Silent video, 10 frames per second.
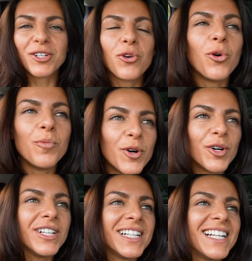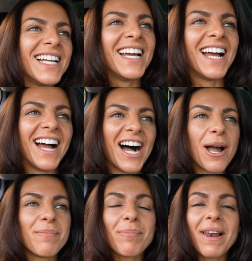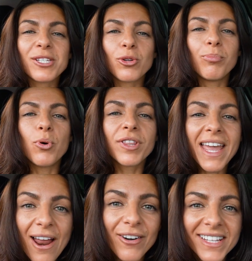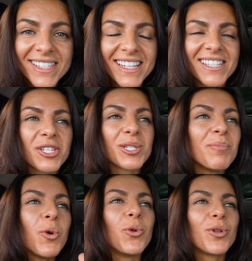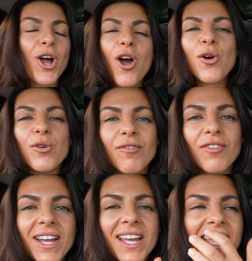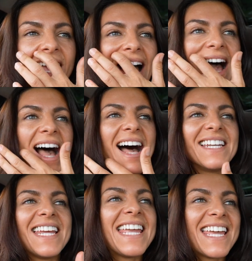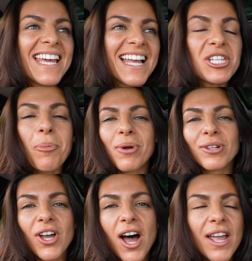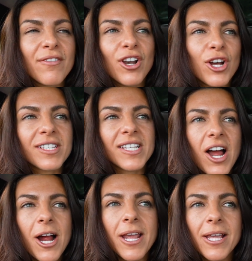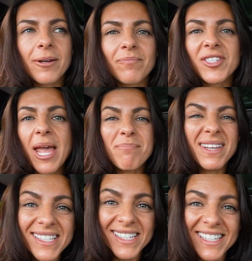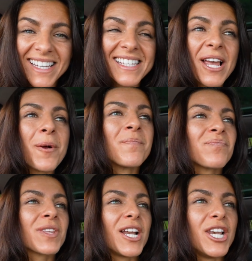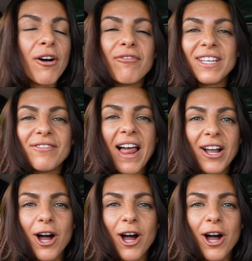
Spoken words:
in Cornwall. I'm in a place called Porthcerris. It's a small cove, and here a typical dive looks like 10 meters, lovely flat